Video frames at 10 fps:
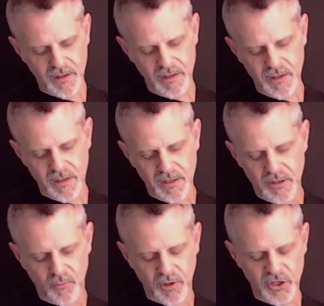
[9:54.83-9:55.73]

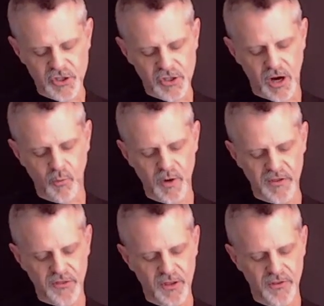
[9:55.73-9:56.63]
we're going to start
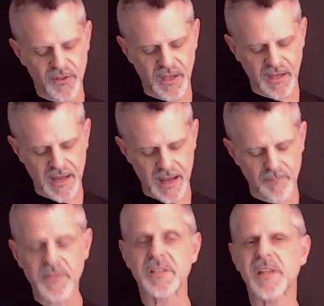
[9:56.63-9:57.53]
with
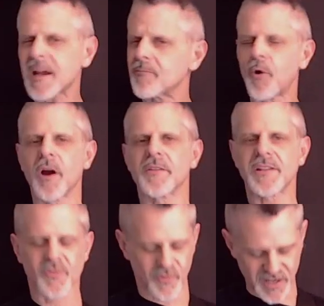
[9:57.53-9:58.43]
the second part.
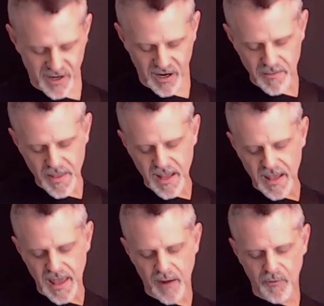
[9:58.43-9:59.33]
That's where we are.
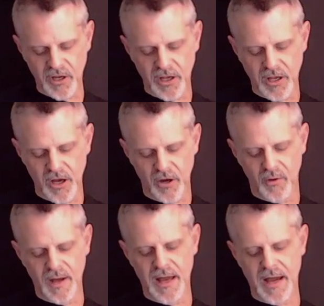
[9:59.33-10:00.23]
And we're going to
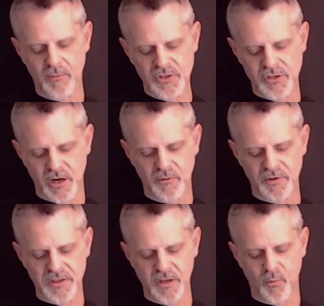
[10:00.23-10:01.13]
go, we're starting
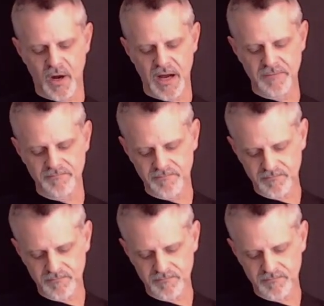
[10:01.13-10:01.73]
with the 1.